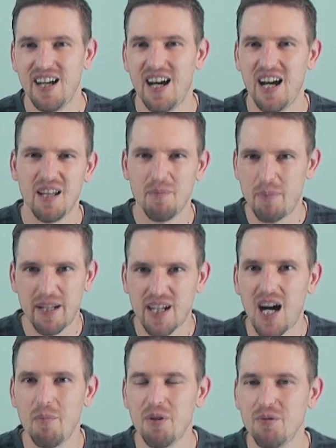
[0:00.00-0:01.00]

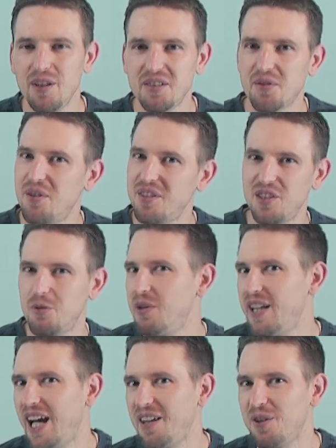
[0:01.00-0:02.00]
Common resources, you'll be
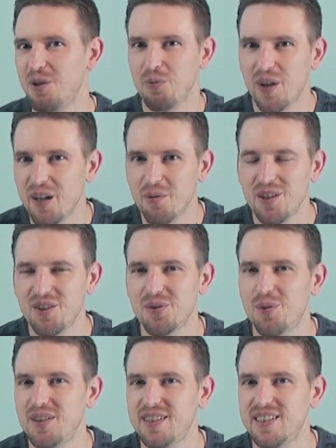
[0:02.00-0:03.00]
gathering rare
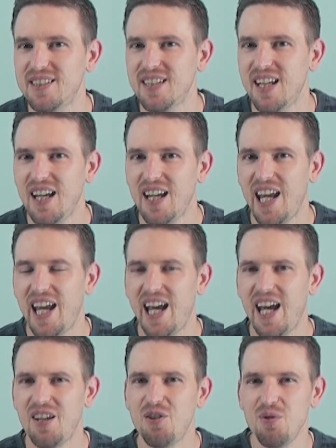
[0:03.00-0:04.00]
resources
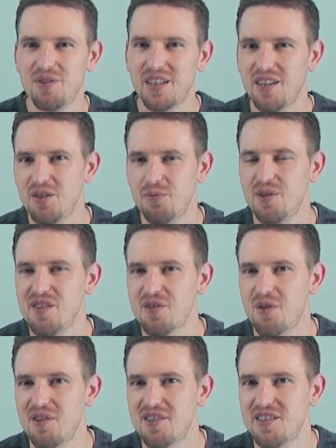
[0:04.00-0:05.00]
and using these
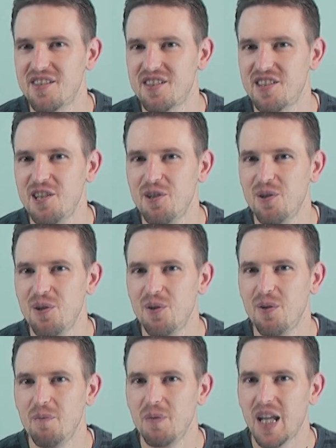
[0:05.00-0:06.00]
resources
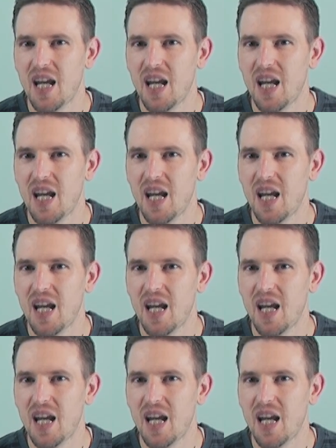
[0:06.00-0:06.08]
to